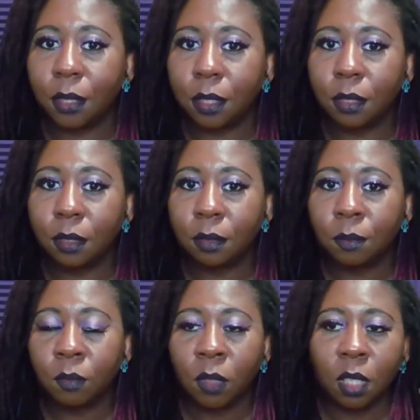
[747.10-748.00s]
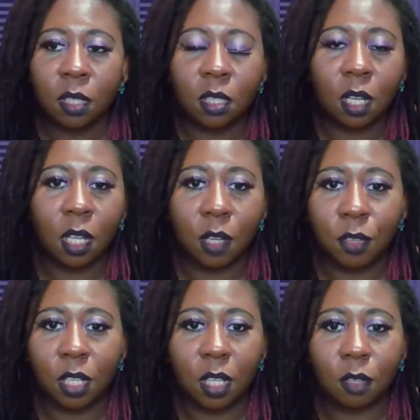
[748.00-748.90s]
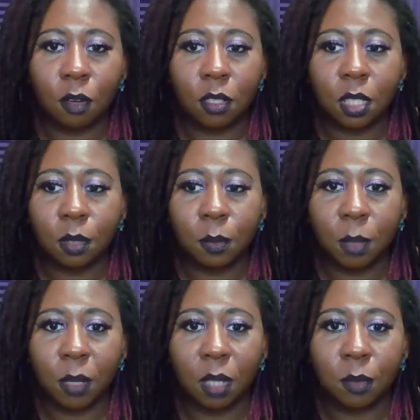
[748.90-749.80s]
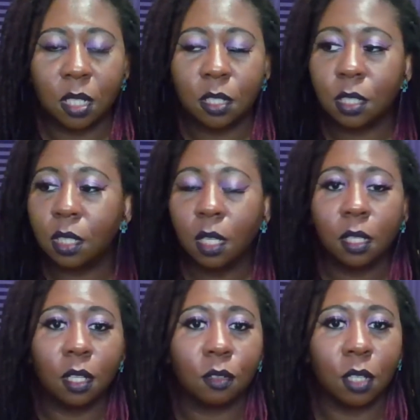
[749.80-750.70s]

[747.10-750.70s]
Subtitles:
Not every kid grows up to be a mathematician. They don't care.